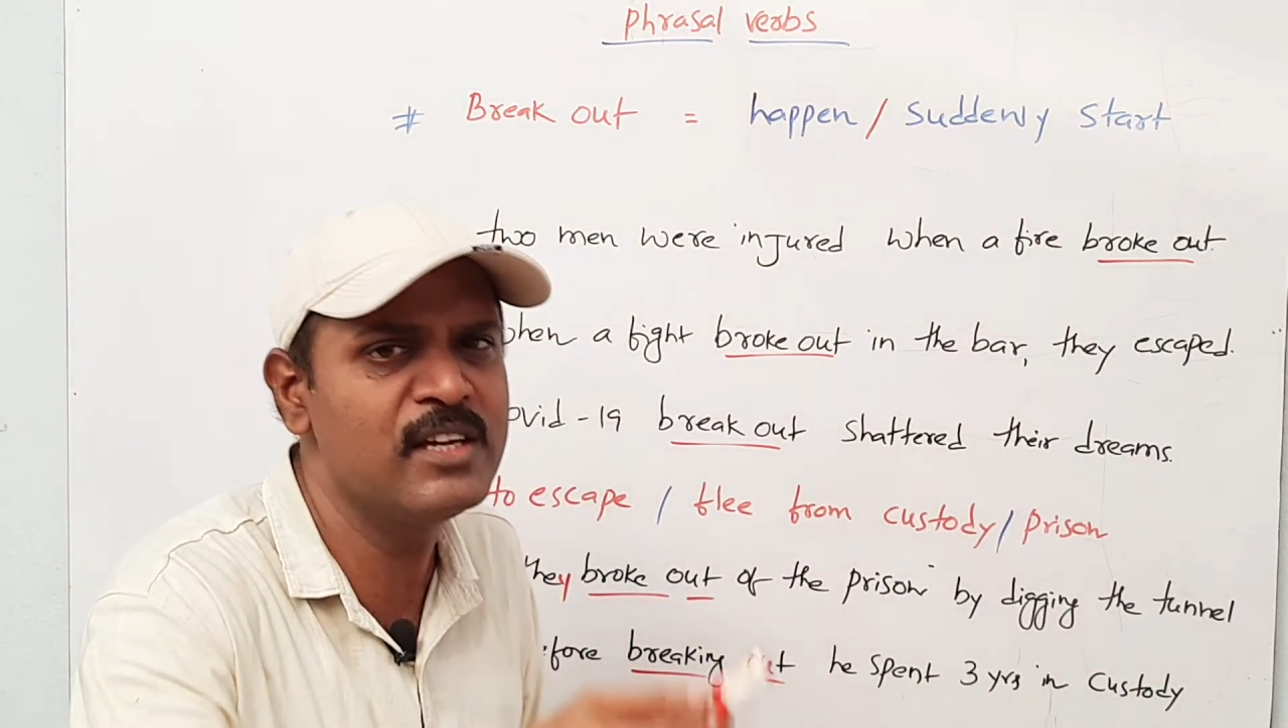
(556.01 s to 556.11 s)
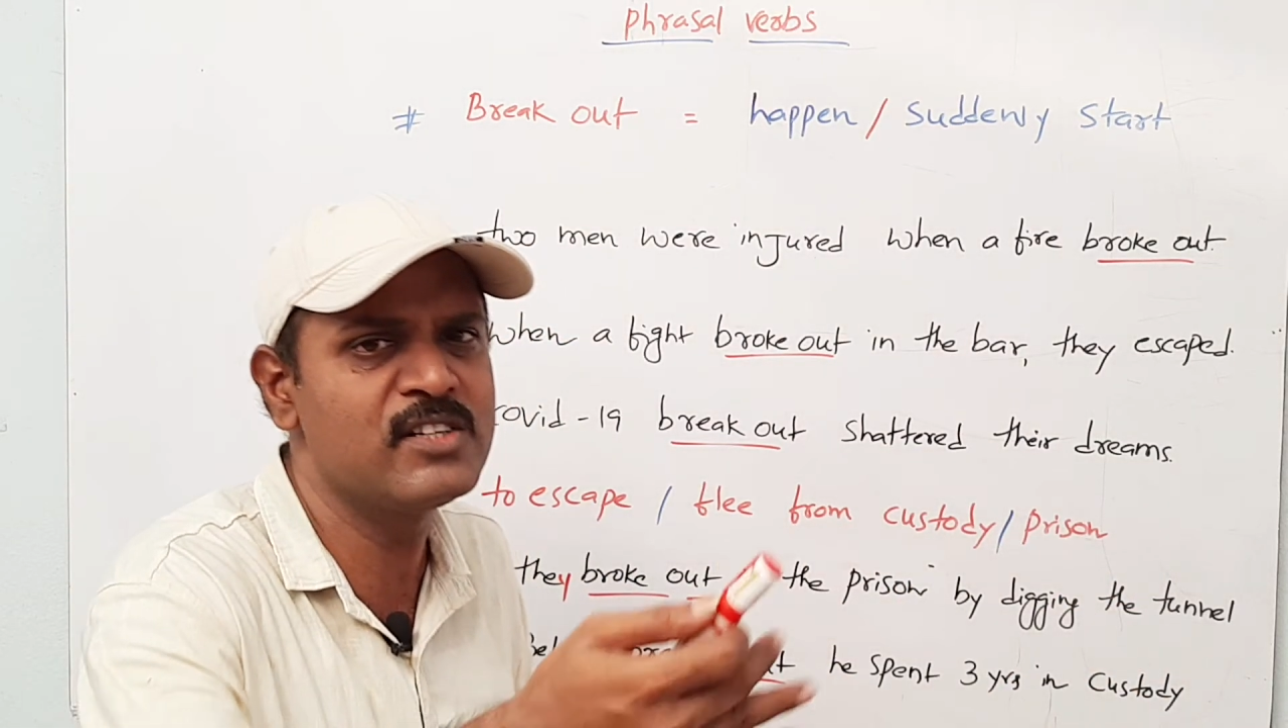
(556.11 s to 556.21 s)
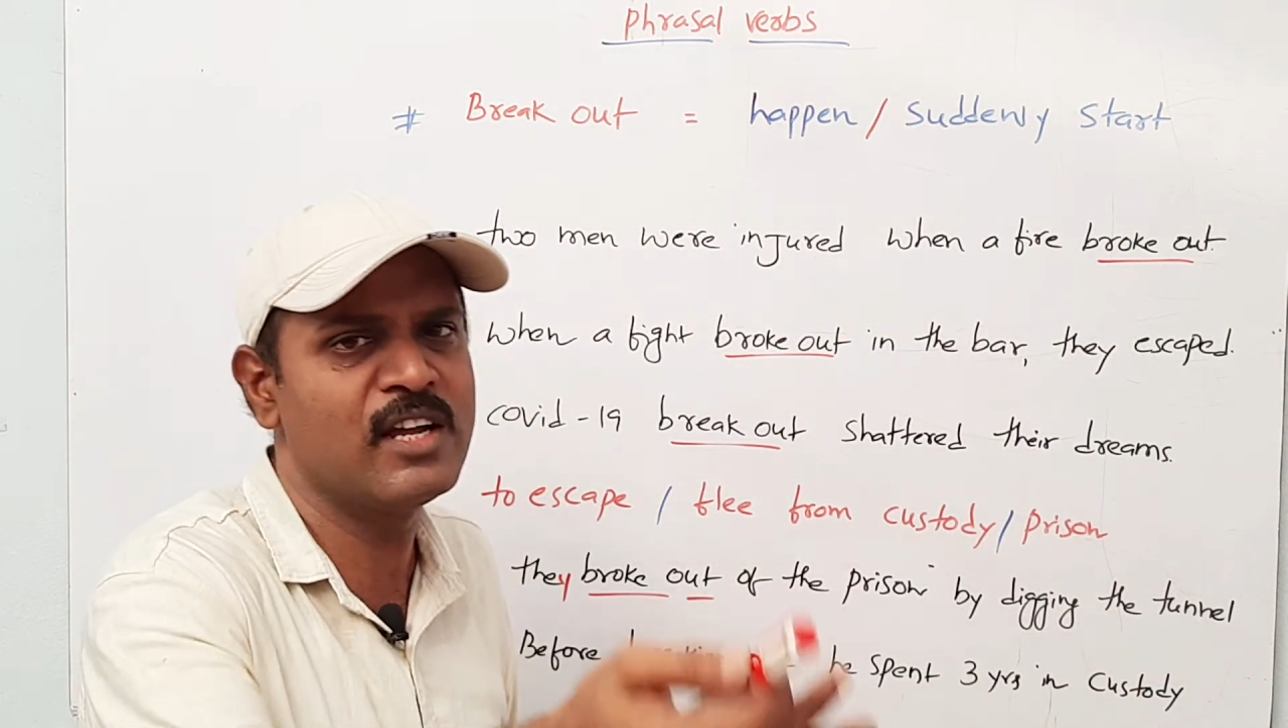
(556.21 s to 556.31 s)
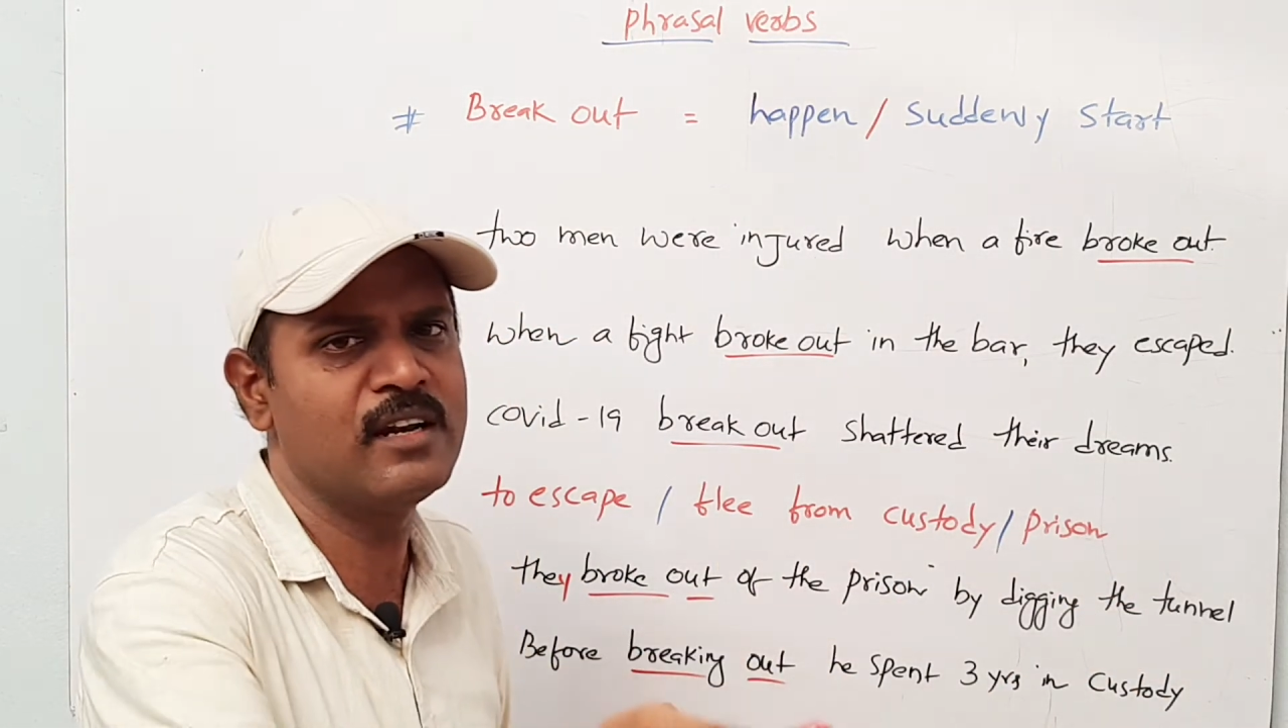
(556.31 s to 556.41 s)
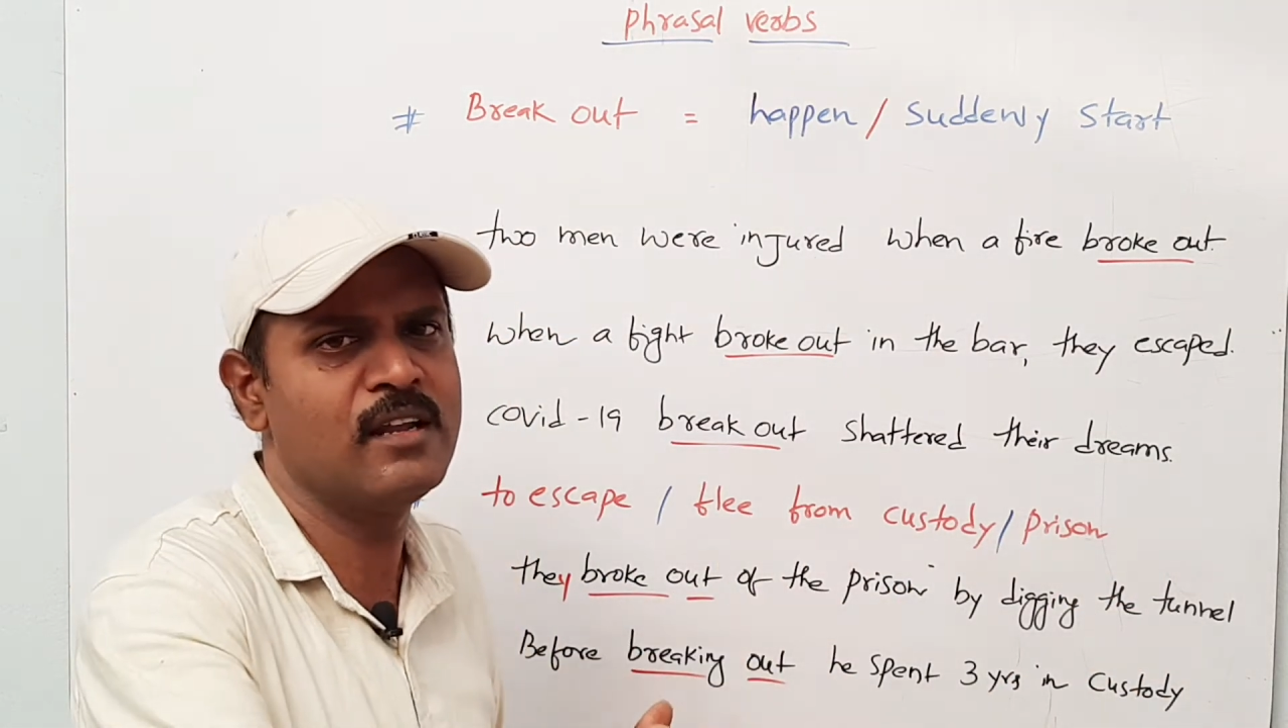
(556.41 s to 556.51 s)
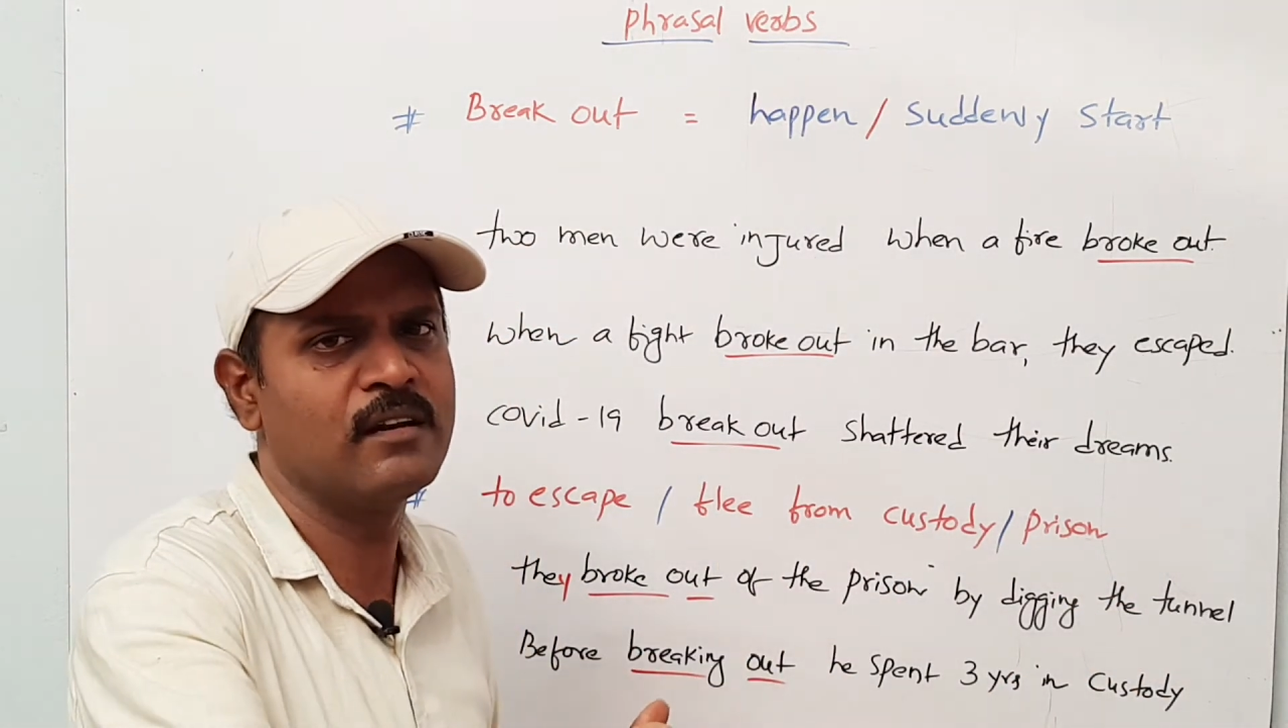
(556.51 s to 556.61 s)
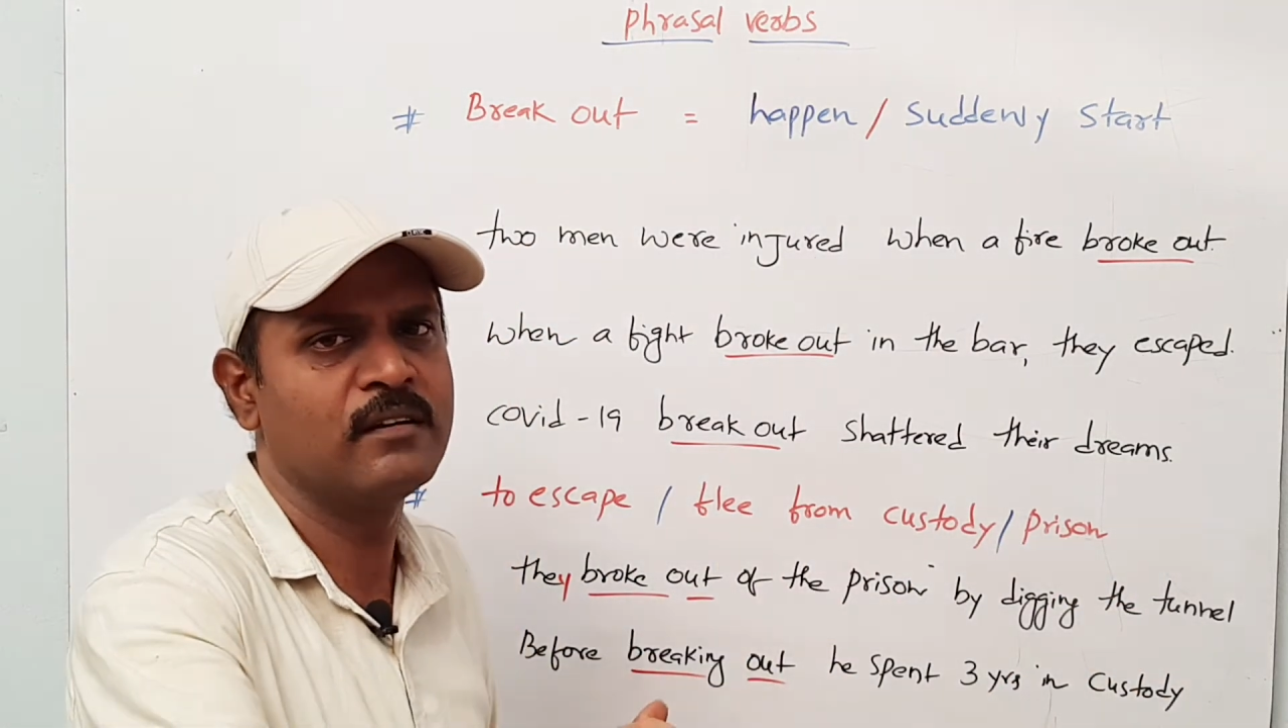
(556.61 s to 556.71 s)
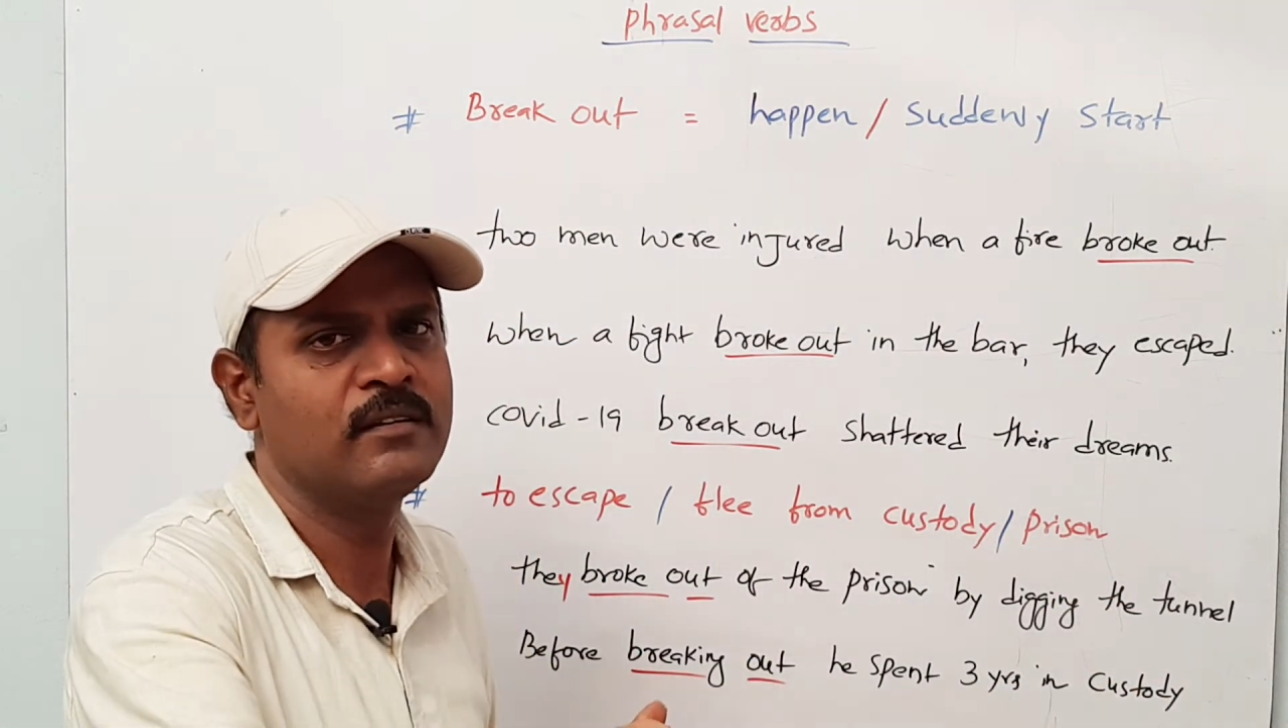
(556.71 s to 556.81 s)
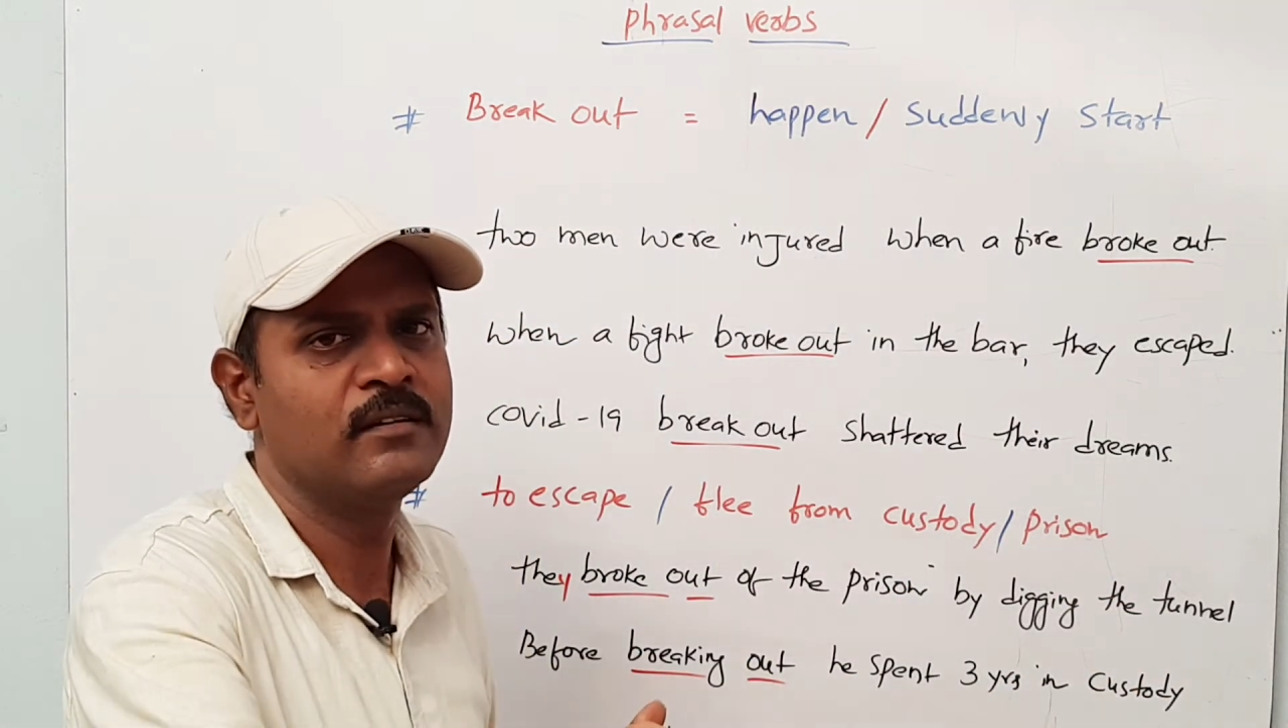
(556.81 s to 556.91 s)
the tunnel,